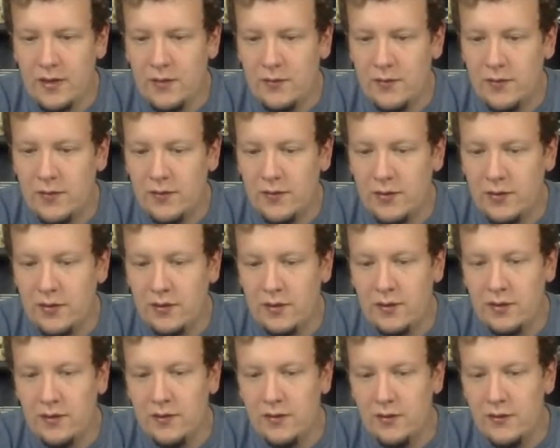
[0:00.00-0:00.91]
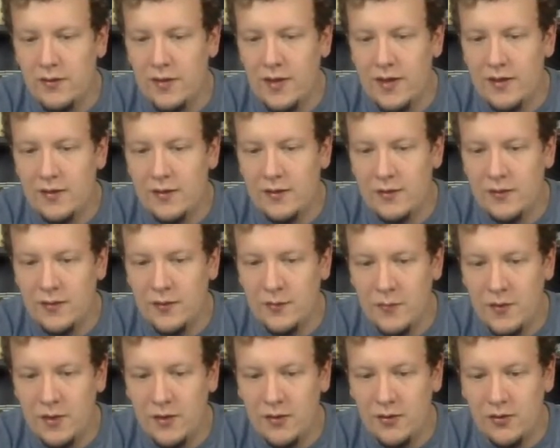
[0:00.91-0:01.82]
Just going to undo that just to
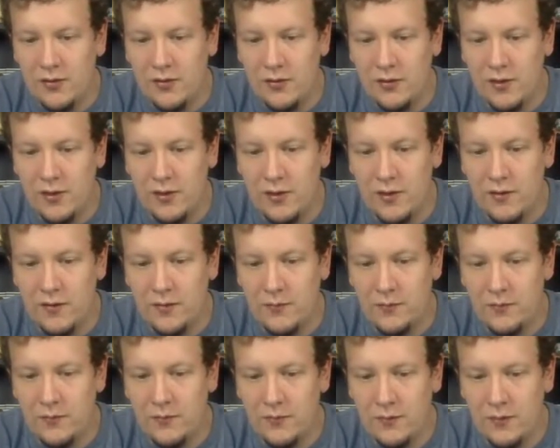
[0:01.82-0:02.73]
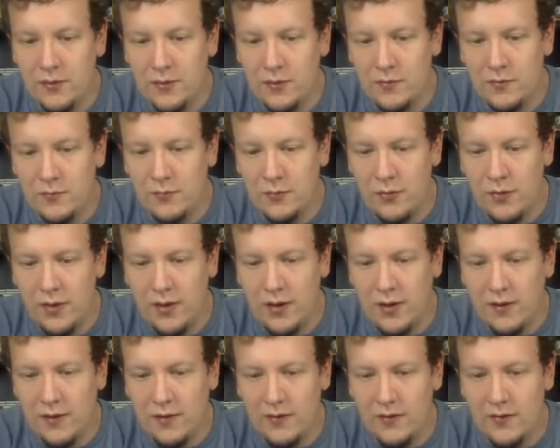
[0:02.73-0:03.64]
make sure he doesn't
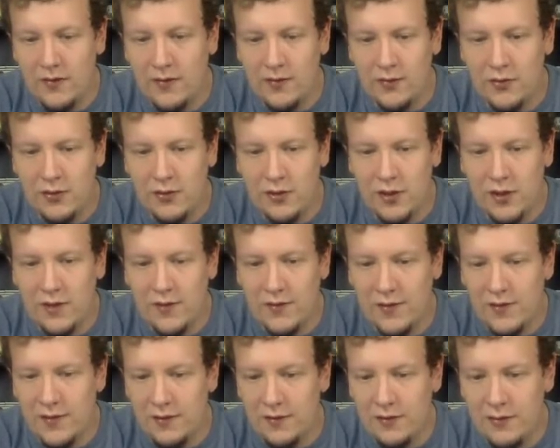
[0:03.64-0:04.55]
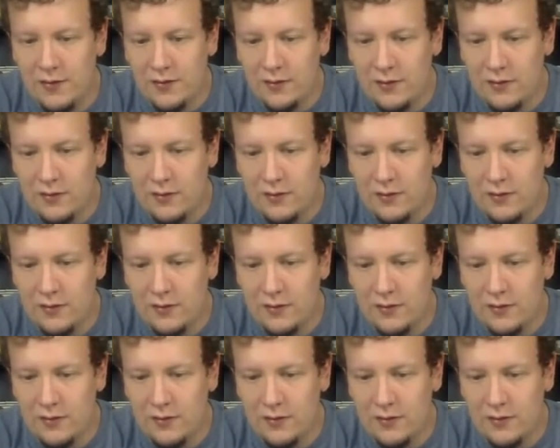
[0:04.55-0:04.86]
break his chains either.